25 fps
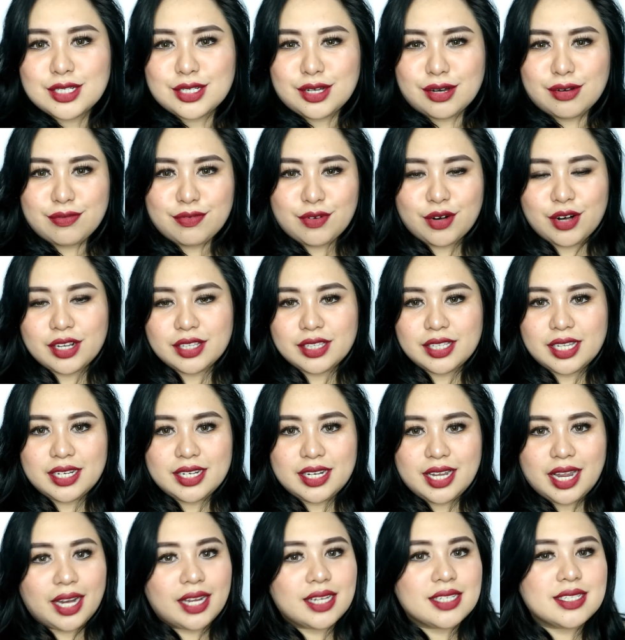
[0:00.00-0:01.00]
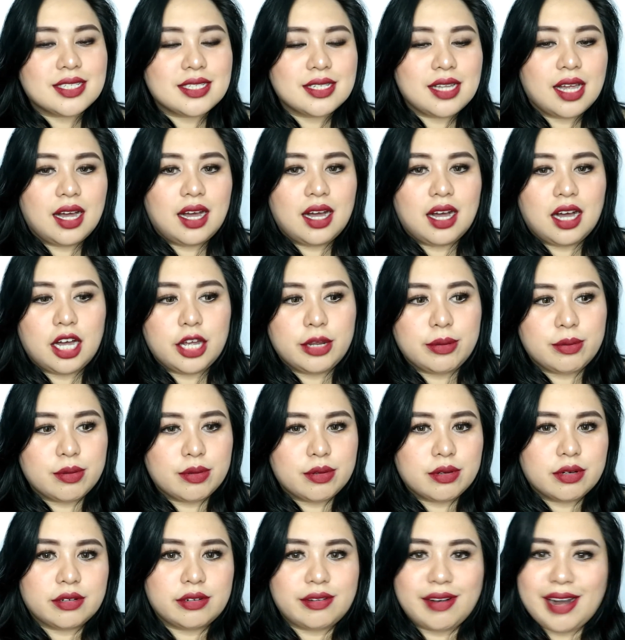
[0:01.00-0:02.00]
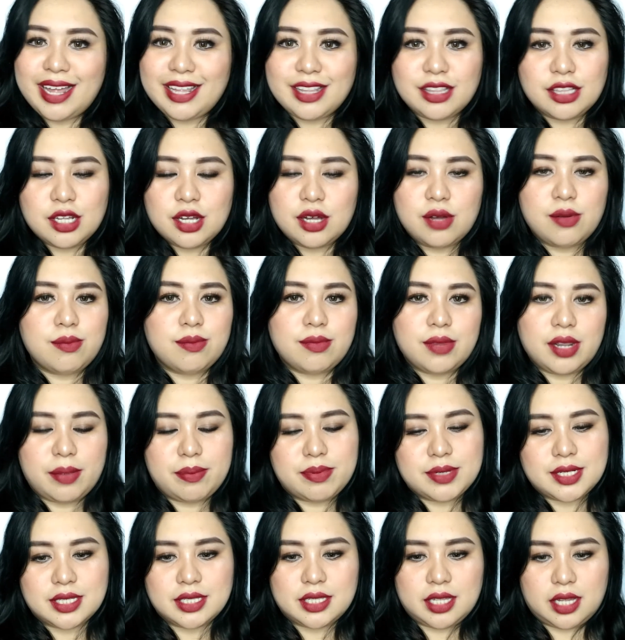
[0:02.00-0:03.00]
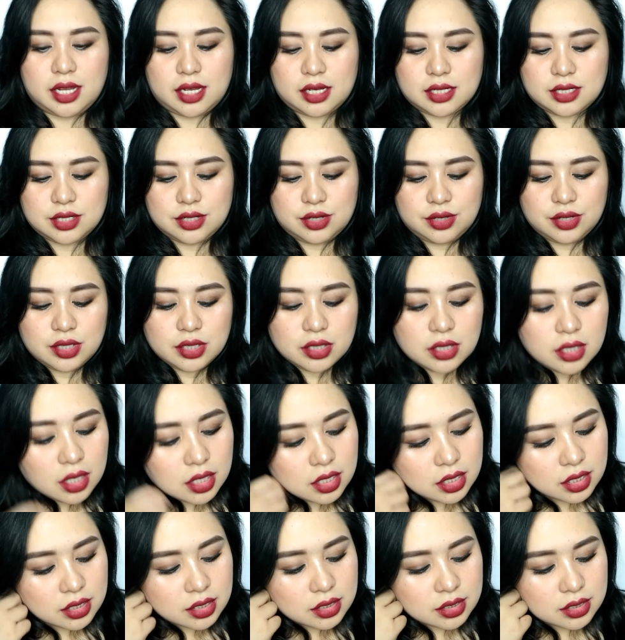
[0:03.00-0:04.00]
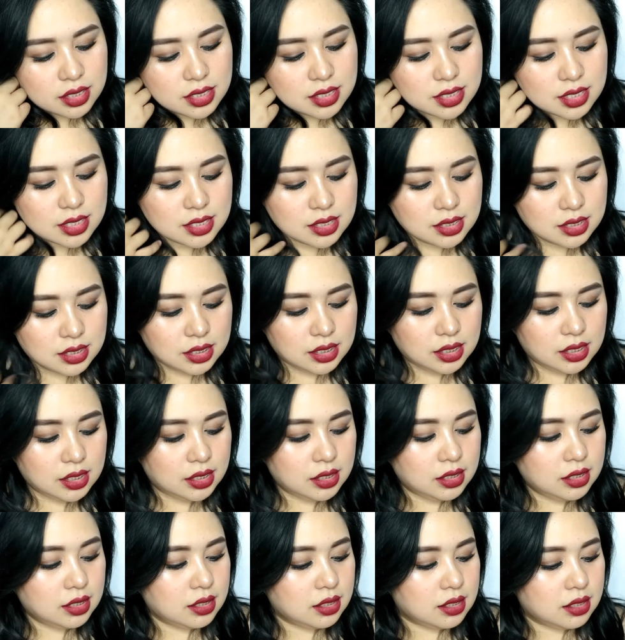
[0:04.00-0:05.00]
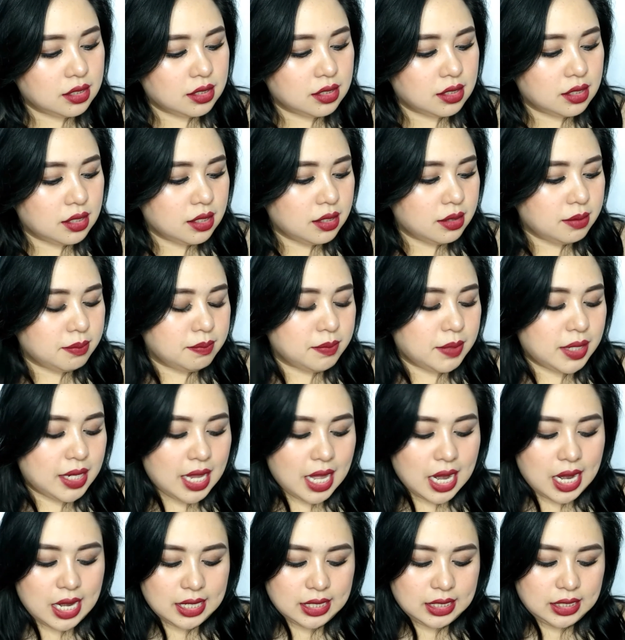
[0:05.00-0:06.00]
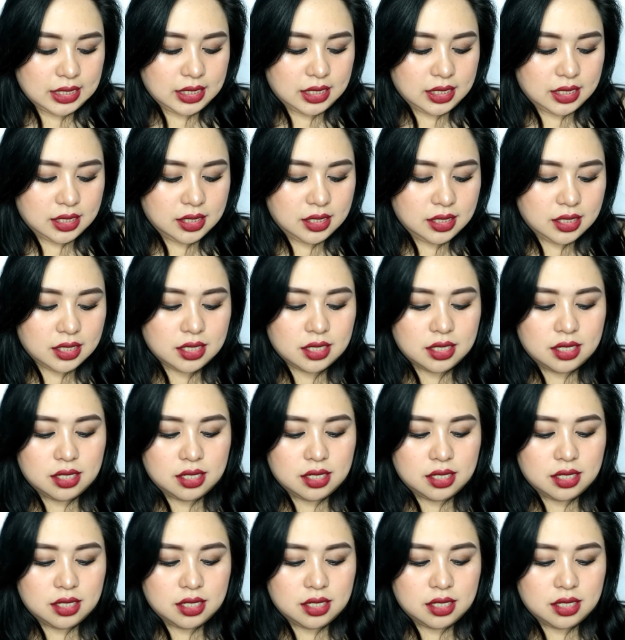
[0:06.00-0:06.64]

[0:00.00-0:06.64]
So for the next, yung random lipstick. So this is the Milani